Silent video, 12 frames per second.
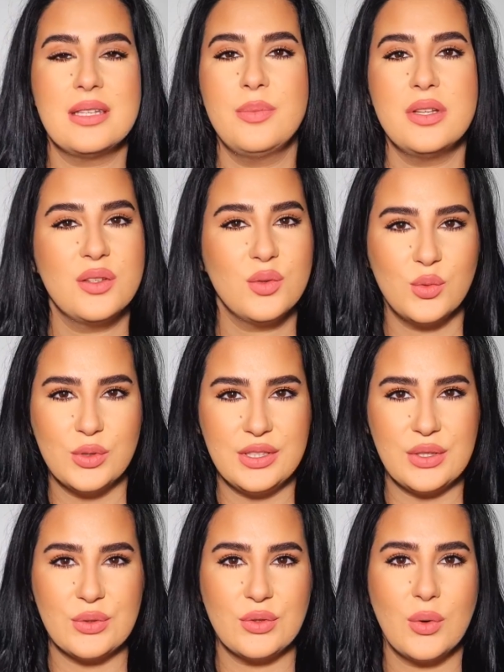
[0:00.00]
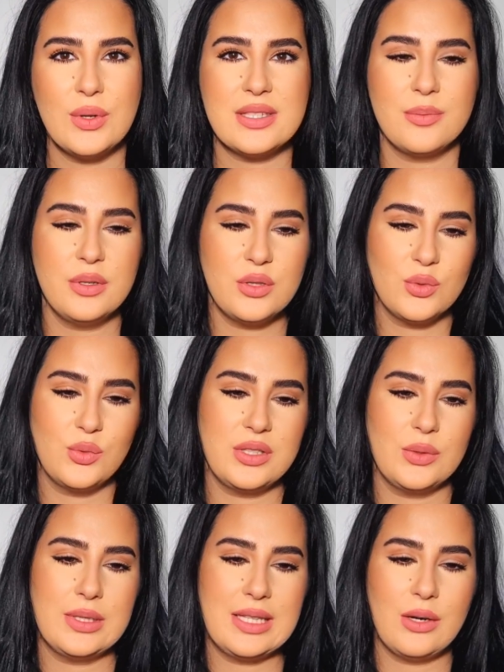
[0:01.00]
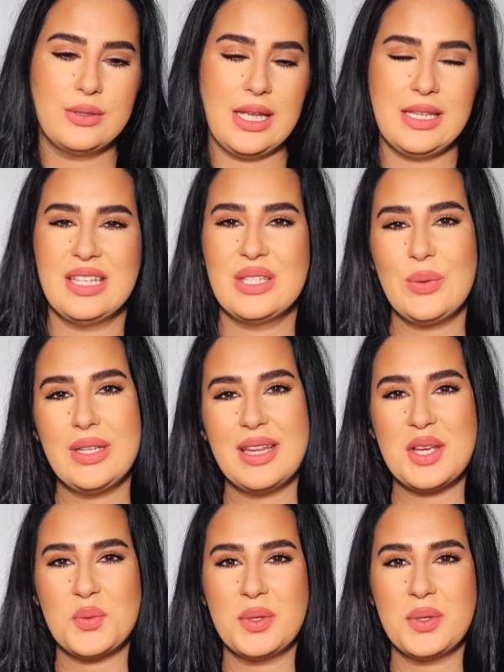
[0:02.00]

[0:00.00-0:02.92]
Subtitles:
bit too woody, you know, it's a bit too woody without any sweetness,